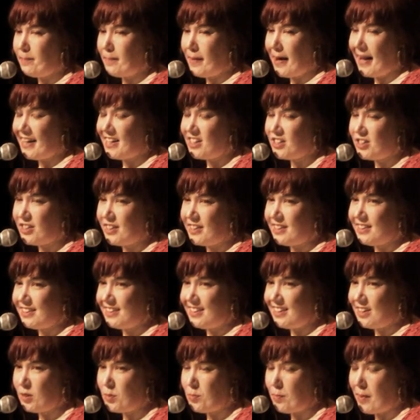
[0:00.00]
managing the
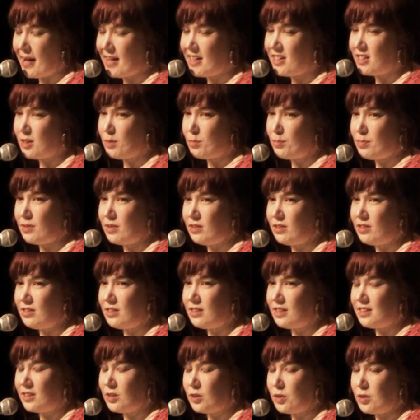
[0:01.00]

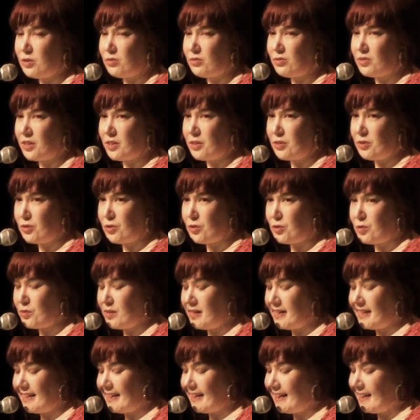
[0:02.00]
unmanageable, sort of
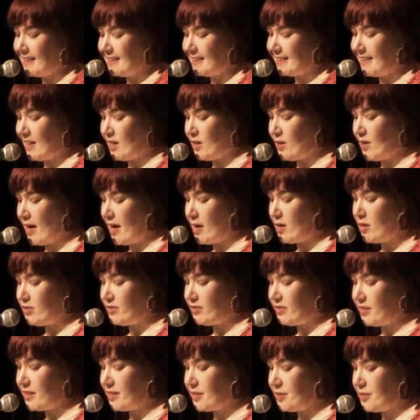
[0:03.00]
controlling things that are out of
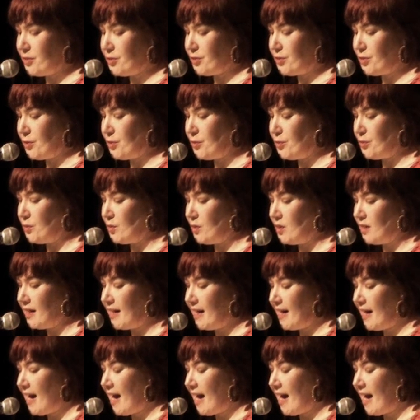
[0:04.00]
our control,